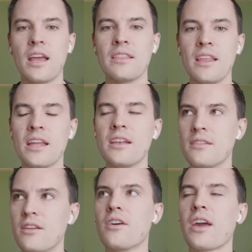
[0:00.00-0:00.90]
And
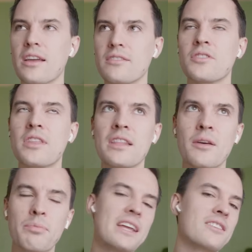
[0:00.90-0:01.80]
then, so then
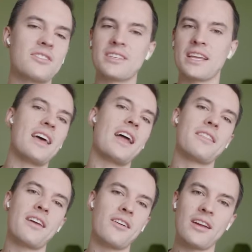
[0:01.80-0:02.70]
the plane just gets out
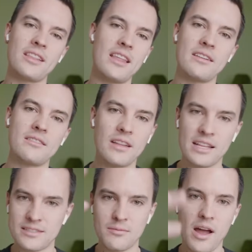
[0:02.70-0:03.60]
of there and then
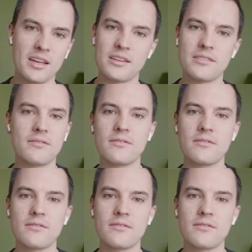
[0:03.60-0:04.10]
lets the rocket